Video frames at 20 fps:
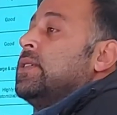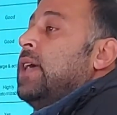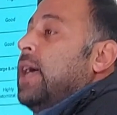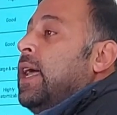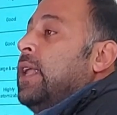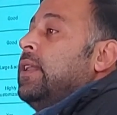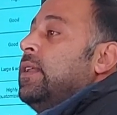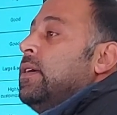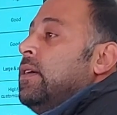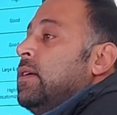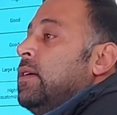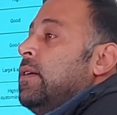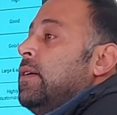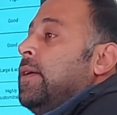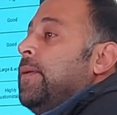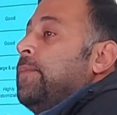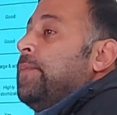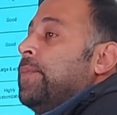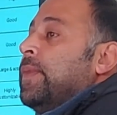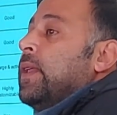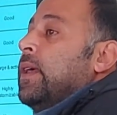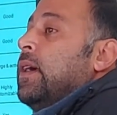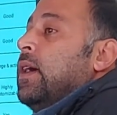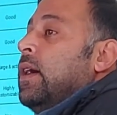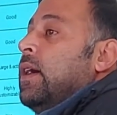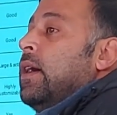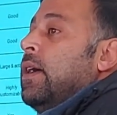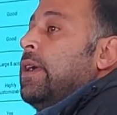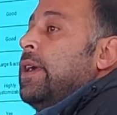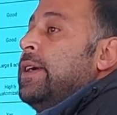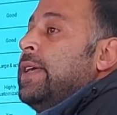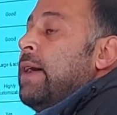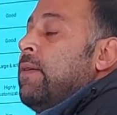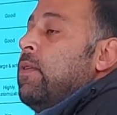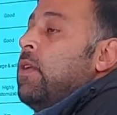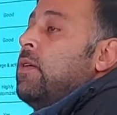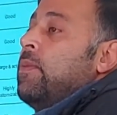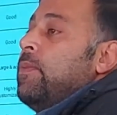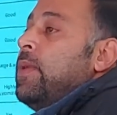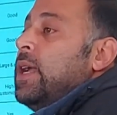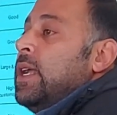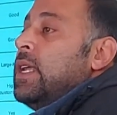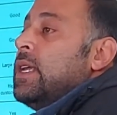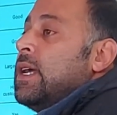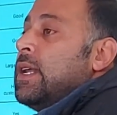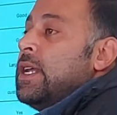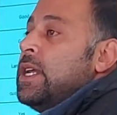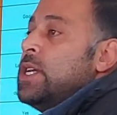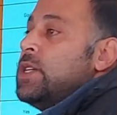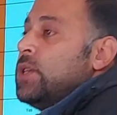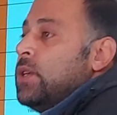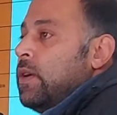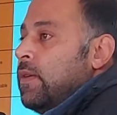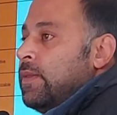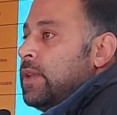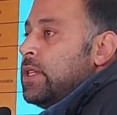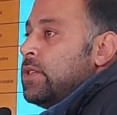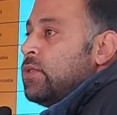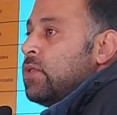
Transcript: and development and creation of this